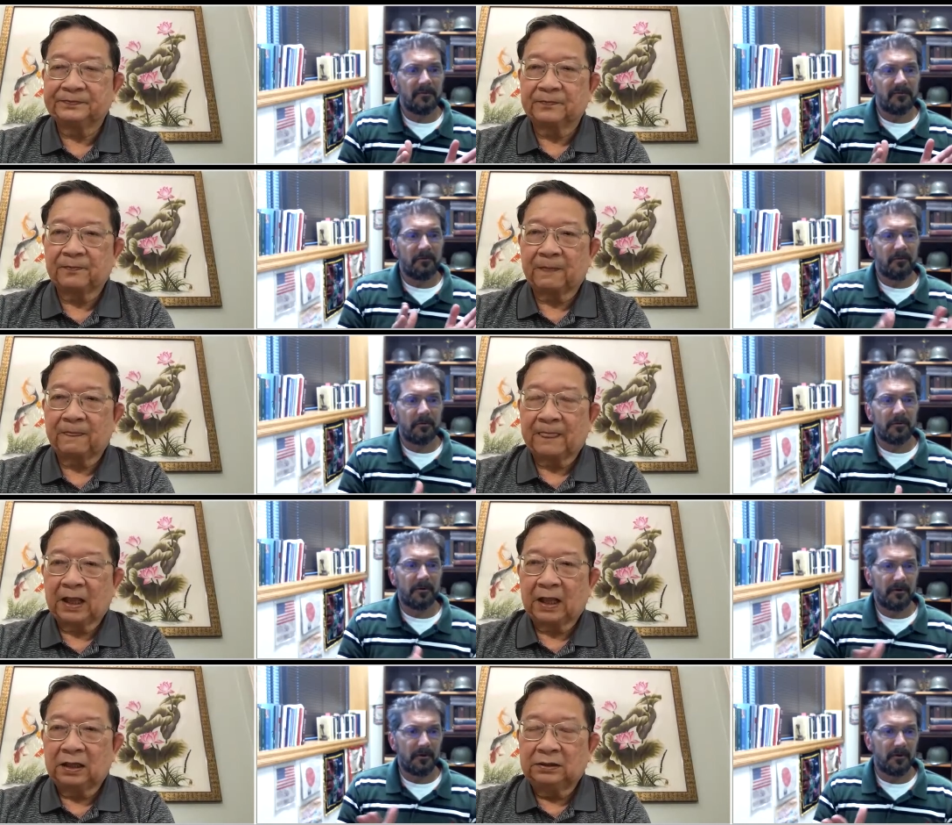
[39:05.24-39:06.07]

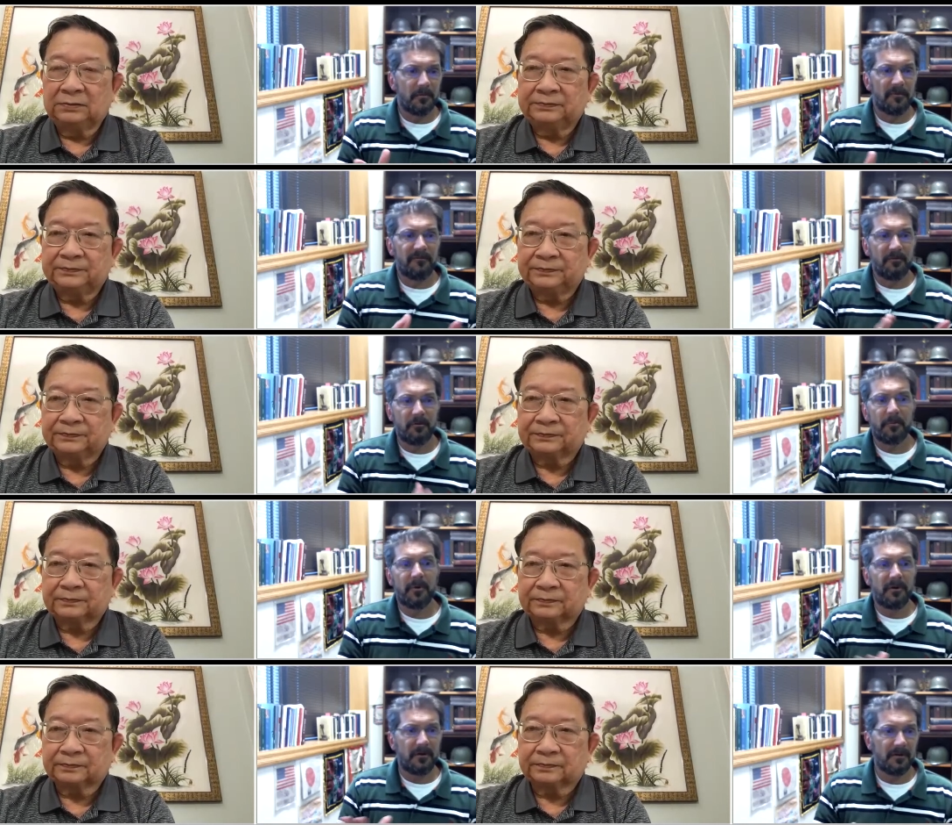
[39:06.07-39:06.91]
Speaker 1: before you know, before
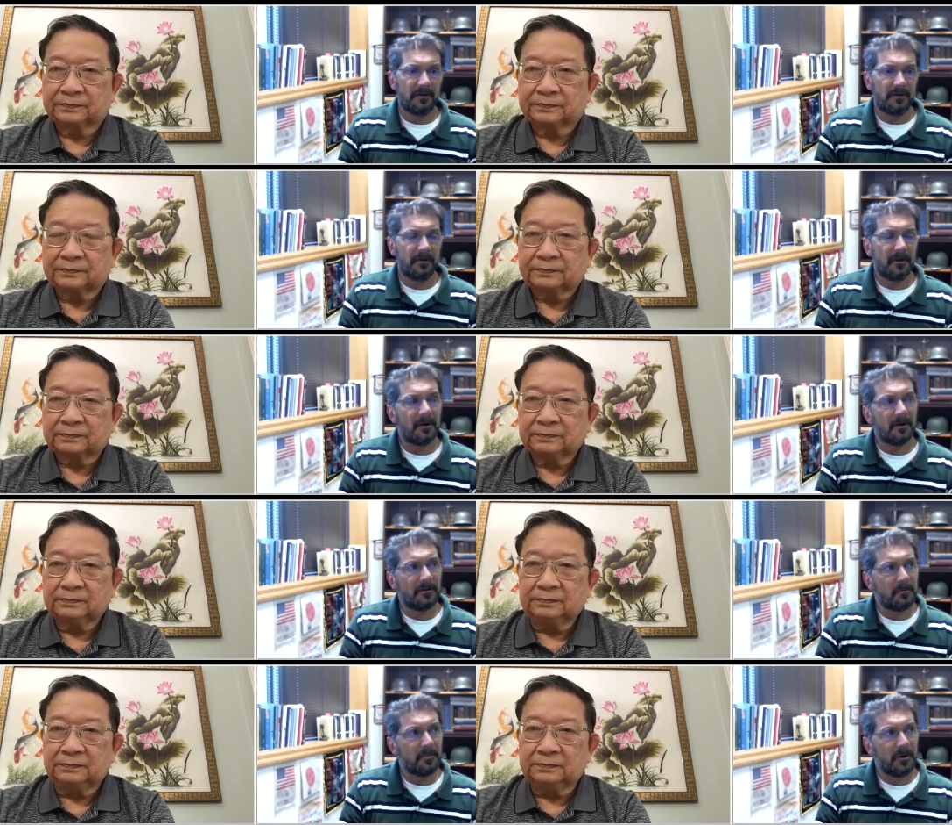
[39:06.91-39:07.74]
we get
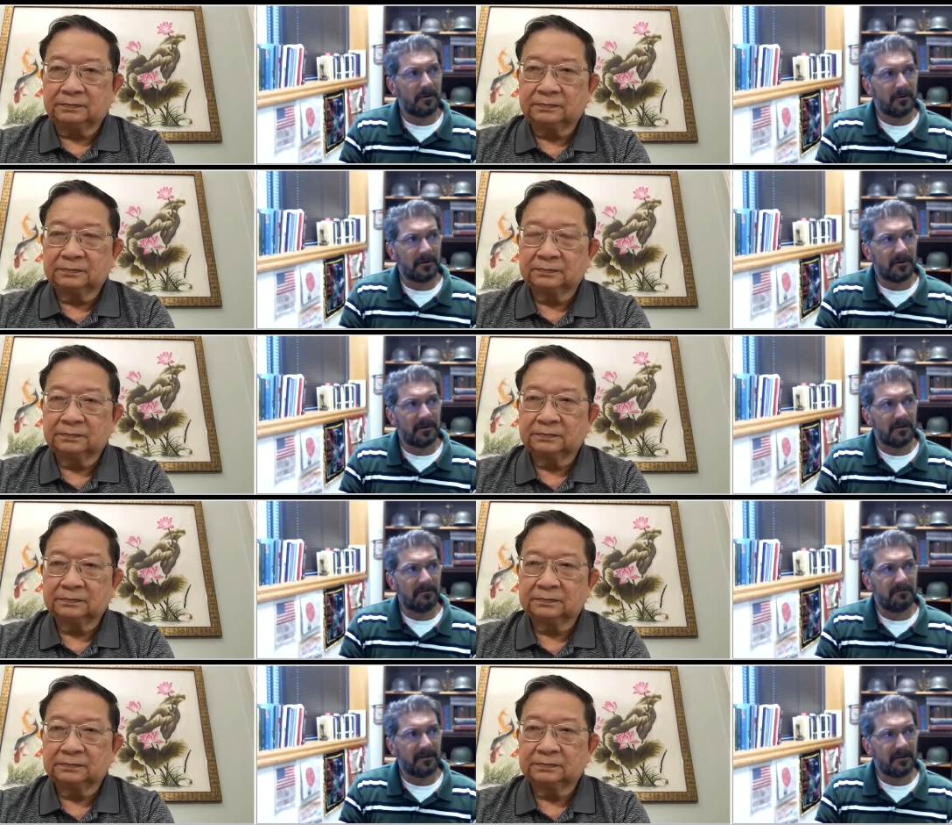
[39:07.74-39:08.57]
on the boat and
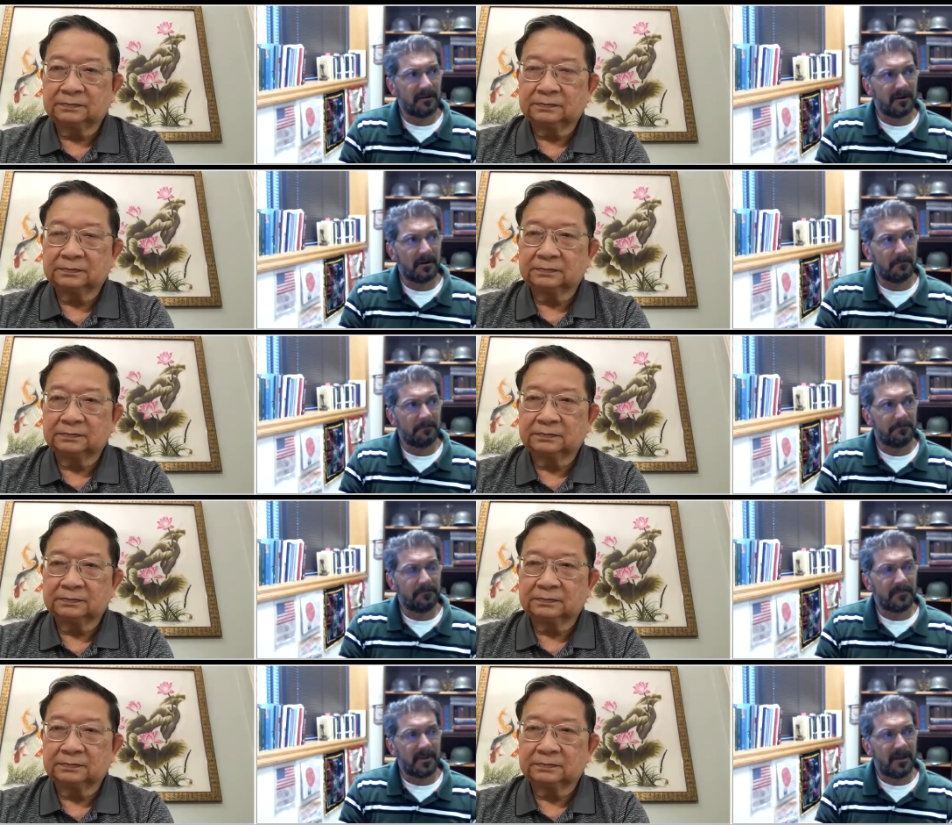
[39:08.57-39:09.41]
leave Vietnam,
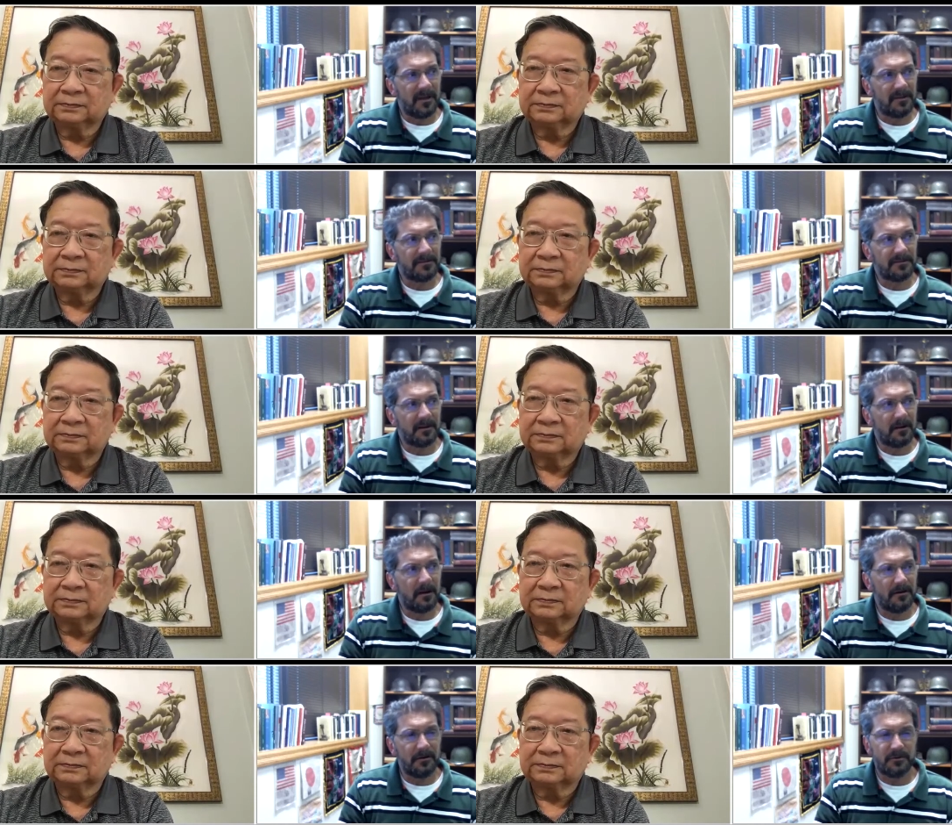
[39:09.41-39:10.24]
in
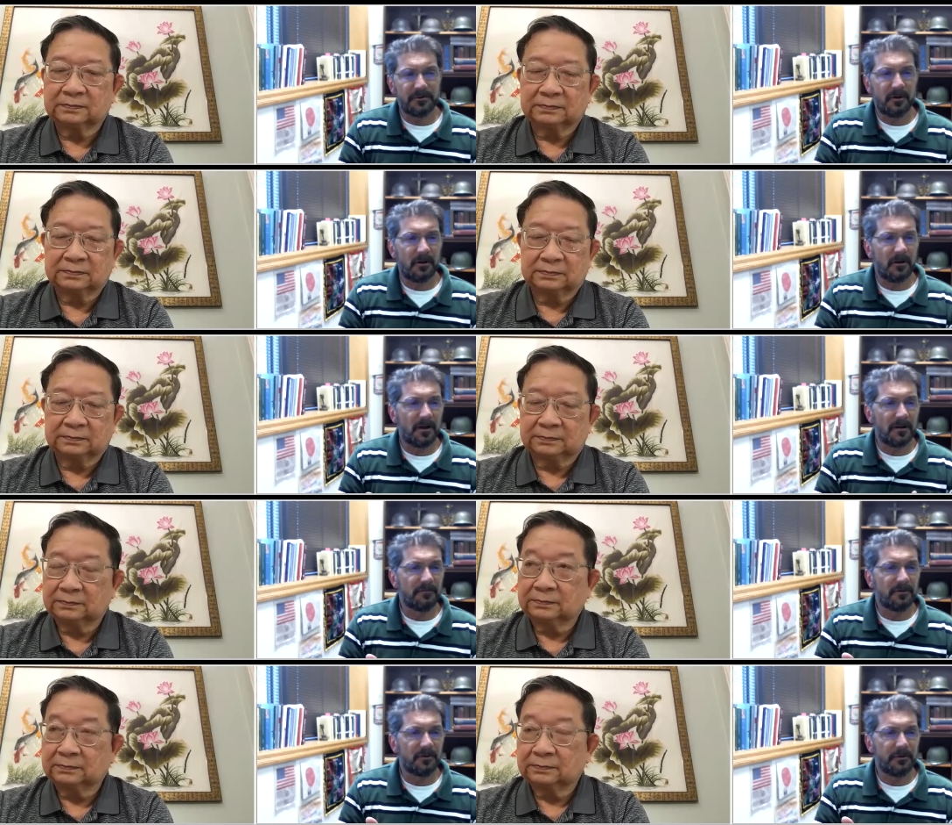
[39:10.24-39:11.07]
Saigon you saw a lot of
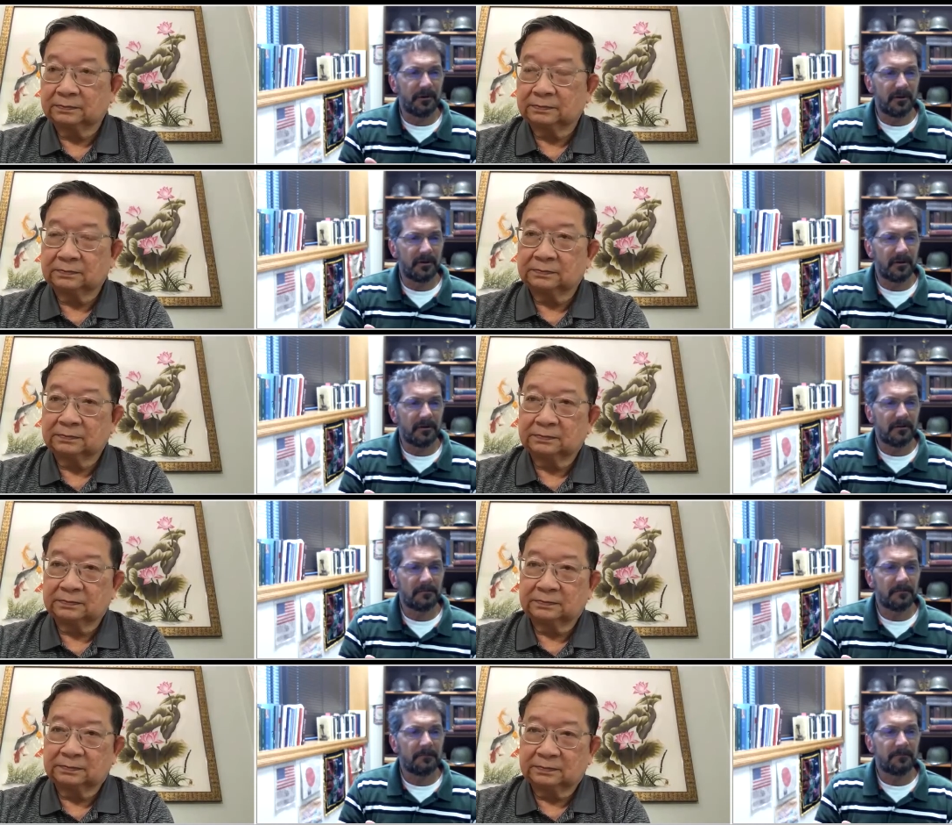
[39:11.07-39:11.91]
looting.
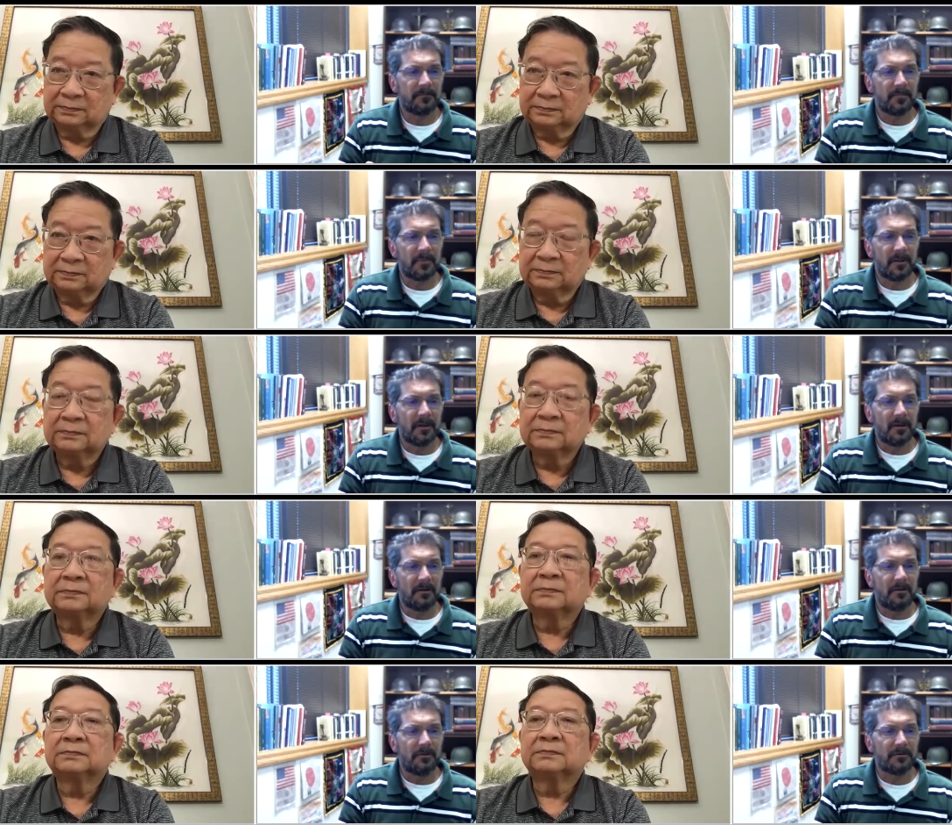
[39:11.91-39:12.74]

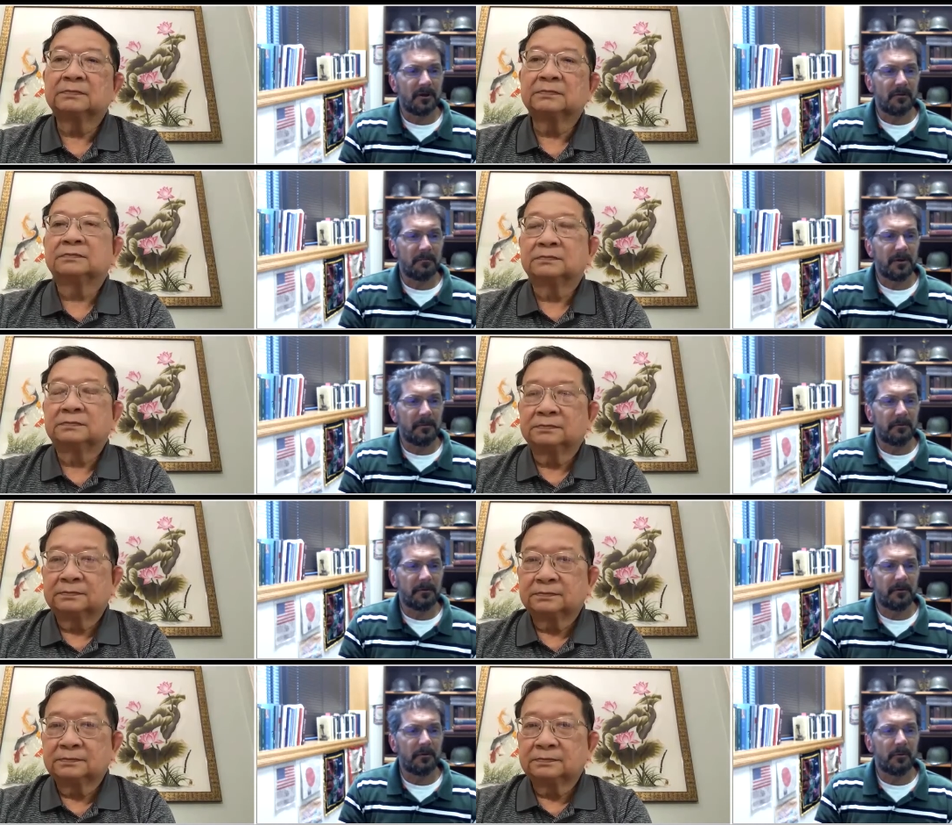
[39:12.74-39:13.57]
You saw
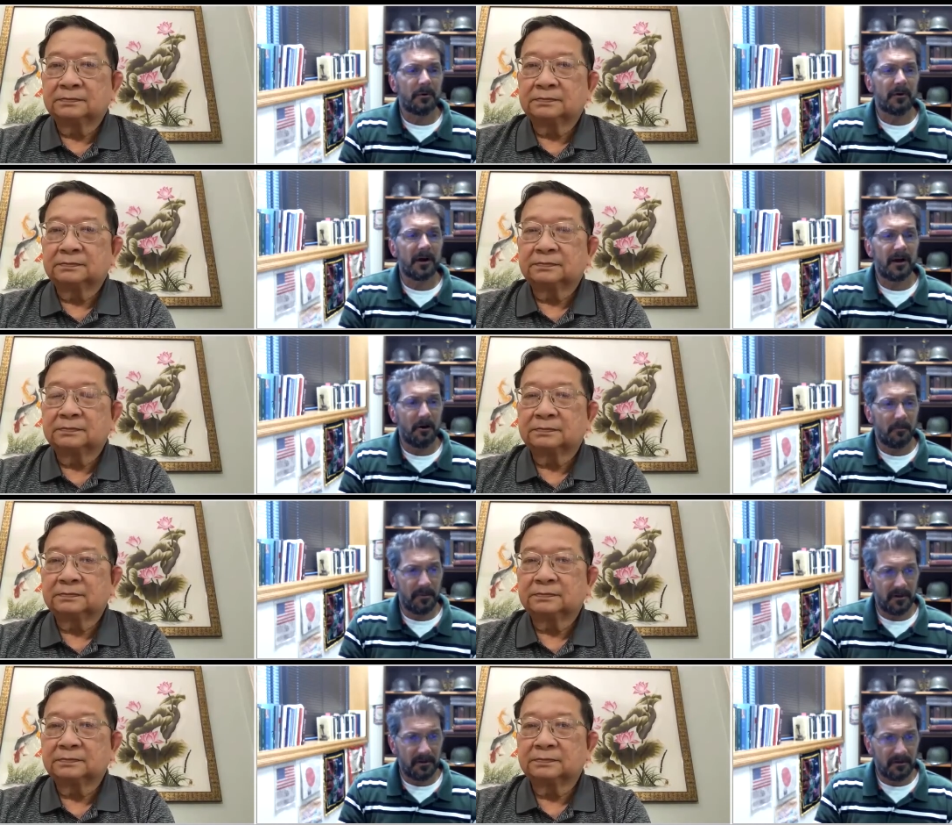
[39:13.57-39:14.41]
people who were
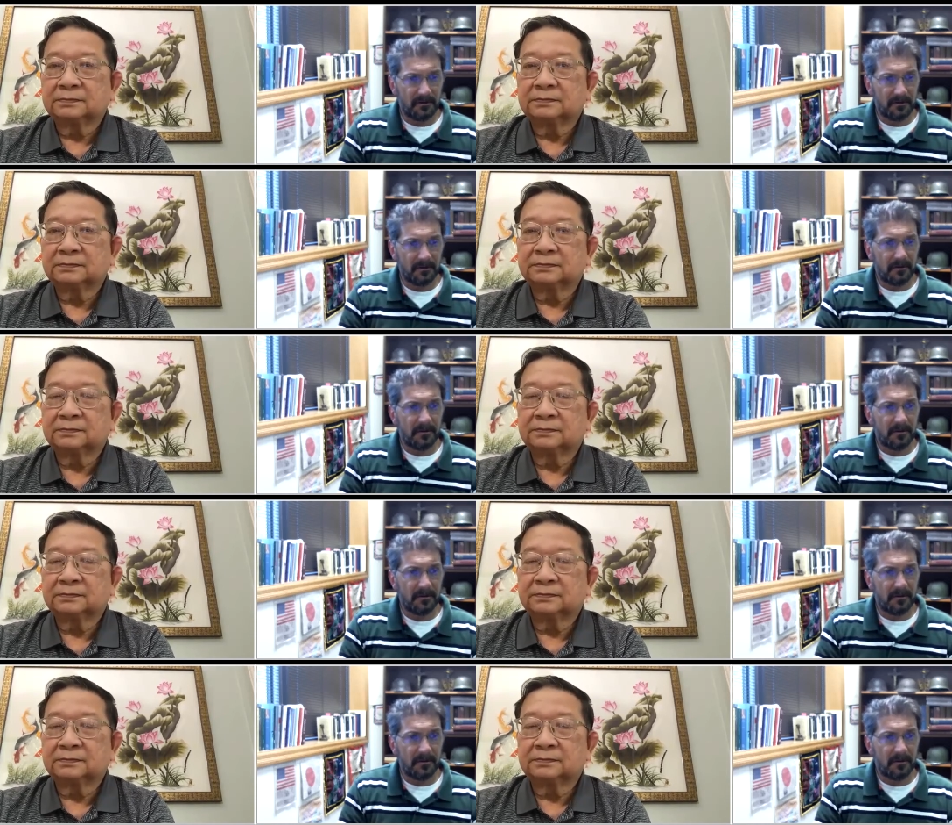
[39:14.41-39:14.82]
helping